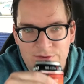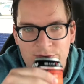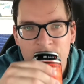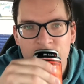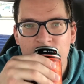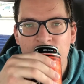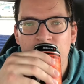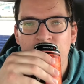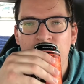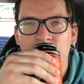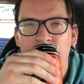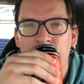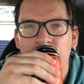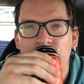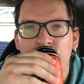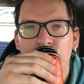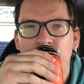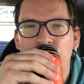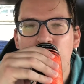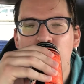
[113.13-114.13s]

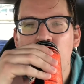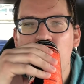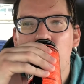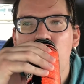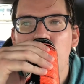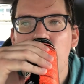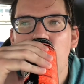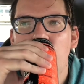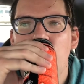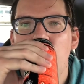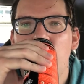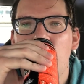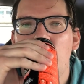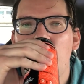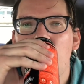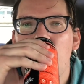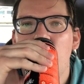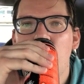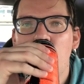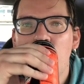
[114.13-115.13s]

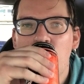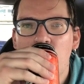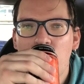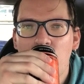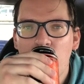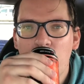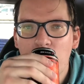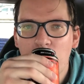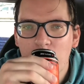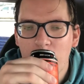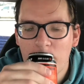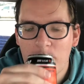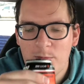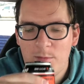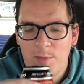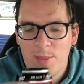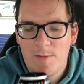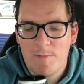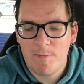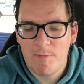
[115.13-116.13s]

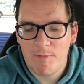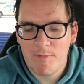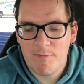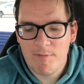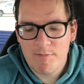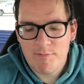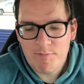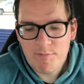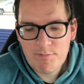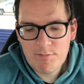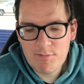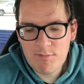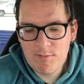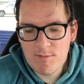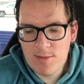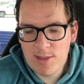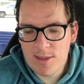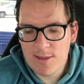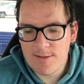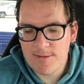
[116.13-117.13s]

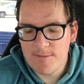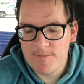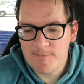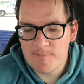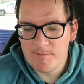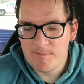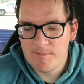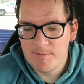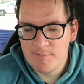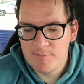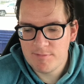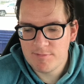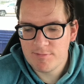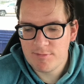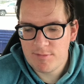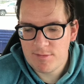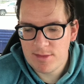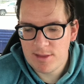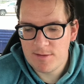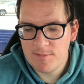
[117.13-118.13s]

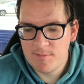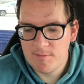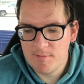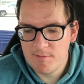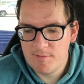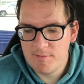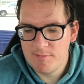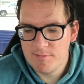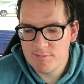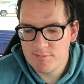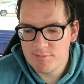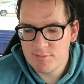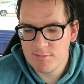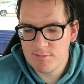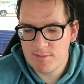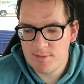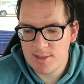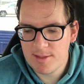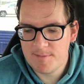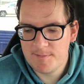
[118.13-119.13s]

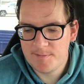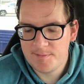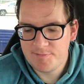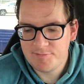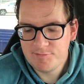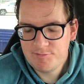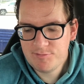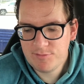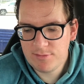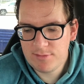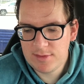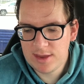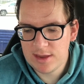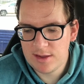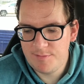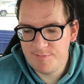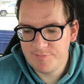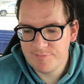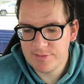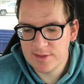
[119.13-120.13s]

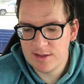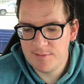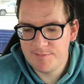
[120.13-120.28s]
[no speech]